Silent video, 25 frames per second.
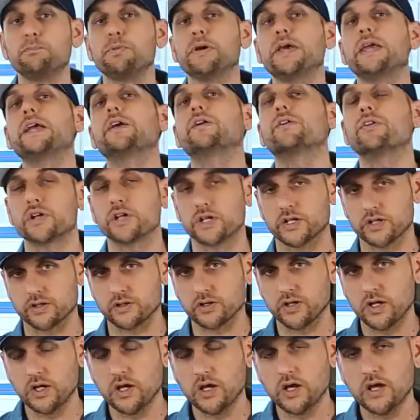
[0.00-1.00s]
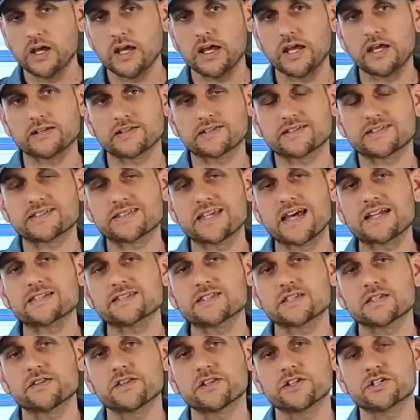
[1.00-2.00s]
Period. It
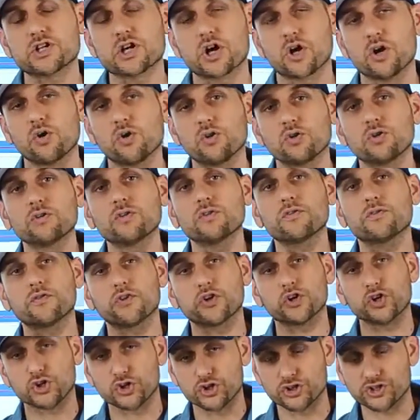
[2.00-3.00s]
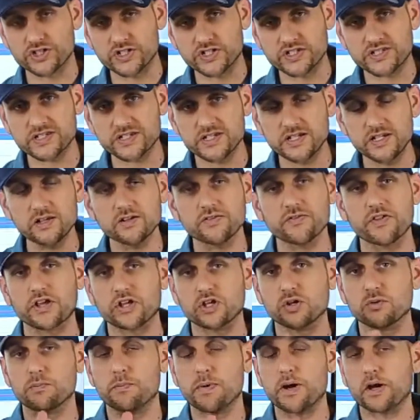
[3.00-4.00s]
sets the tone for urgency
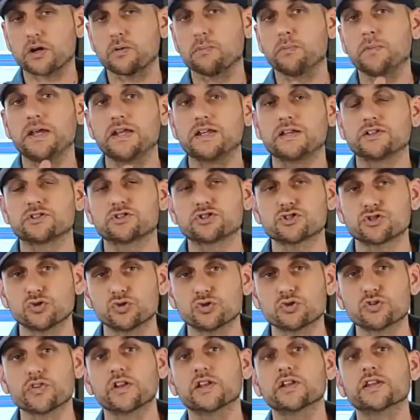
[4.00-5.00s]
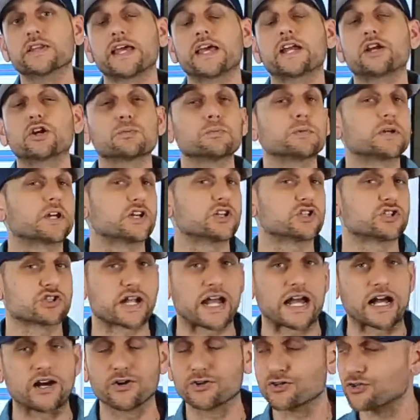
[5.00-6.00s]
that you better meet sooner than later because your
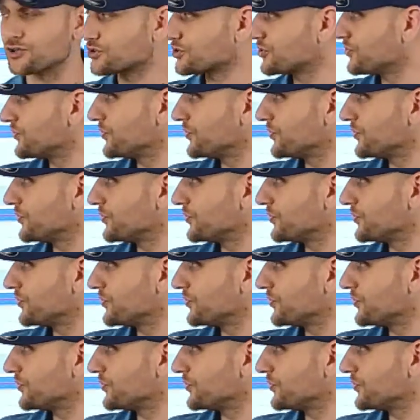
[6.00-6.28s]
calendar is